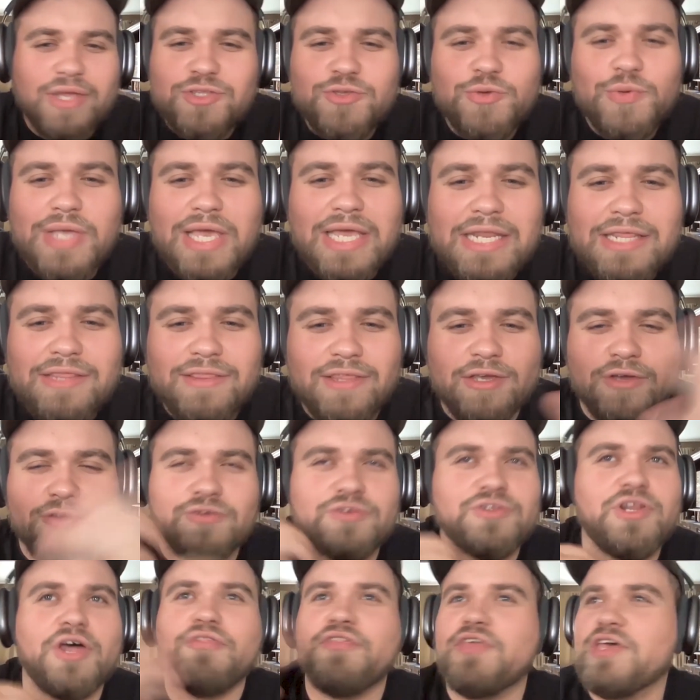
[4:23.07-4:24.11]
I'm not doing
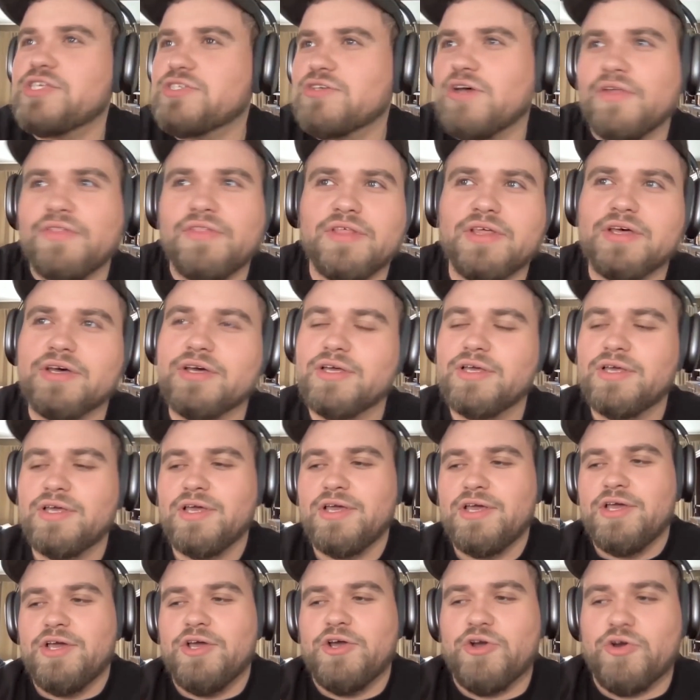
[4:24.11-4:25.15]
anything, or nothing's on the
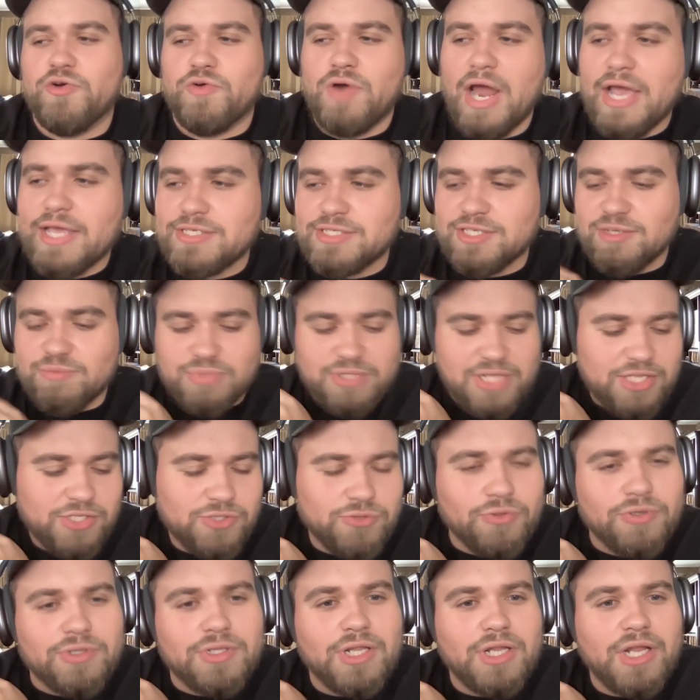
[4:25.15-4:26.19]
horizon. But
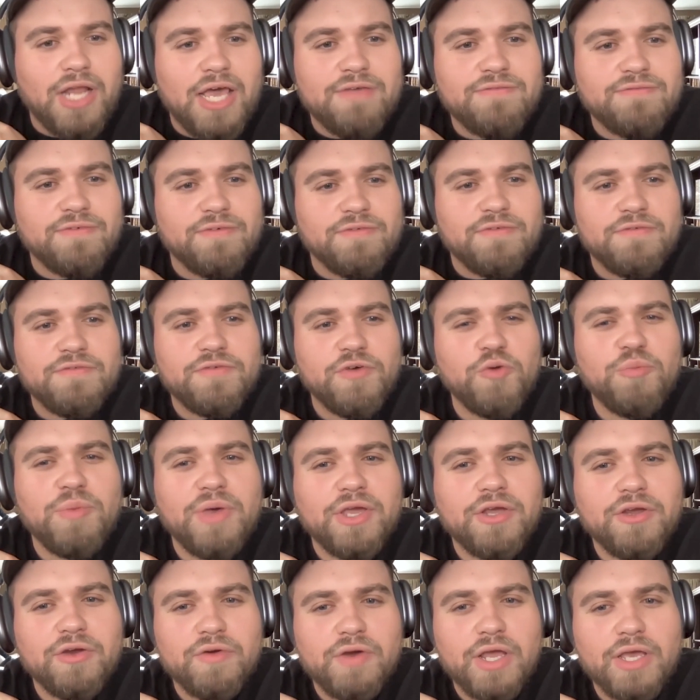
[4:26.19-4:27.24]
that's sort of the life of a
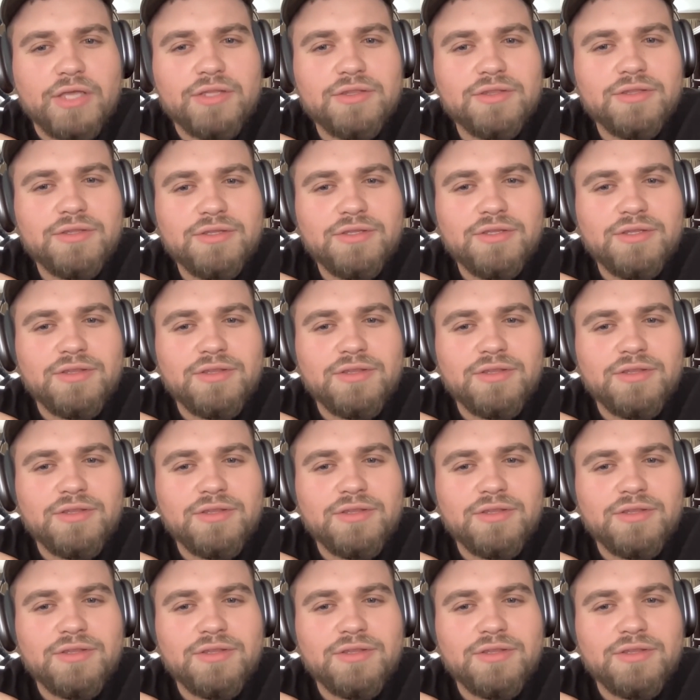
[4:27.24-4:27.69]
filmmaker, right?